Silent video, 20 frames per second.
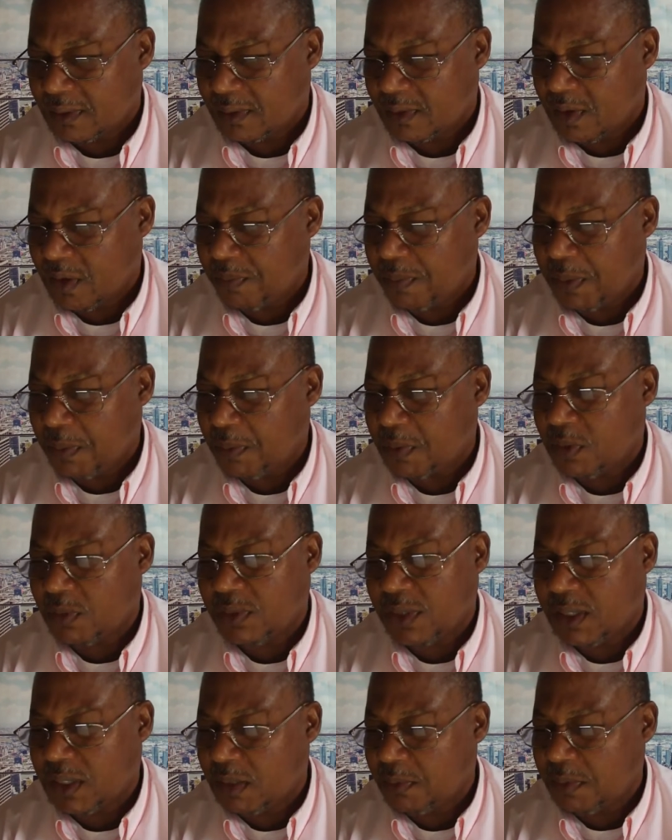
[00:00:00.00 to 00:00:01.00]
God people don't
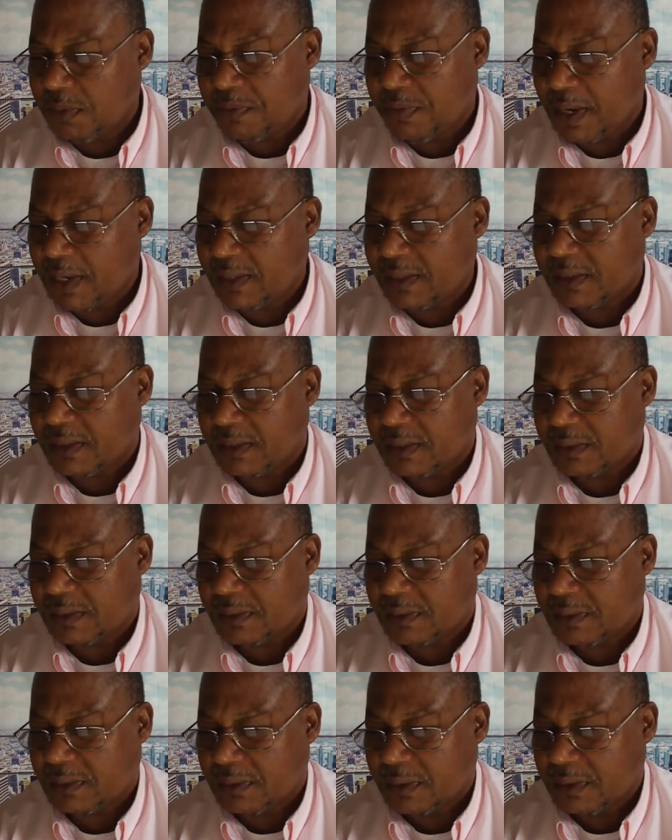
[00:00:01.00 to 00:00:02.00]
need to be fighting.
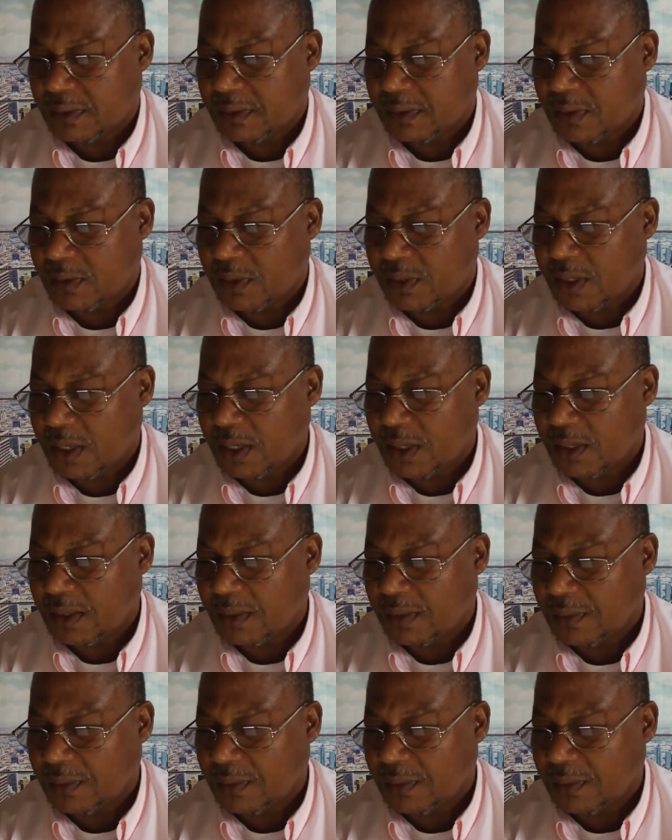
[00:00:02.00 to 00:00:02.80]
Okay?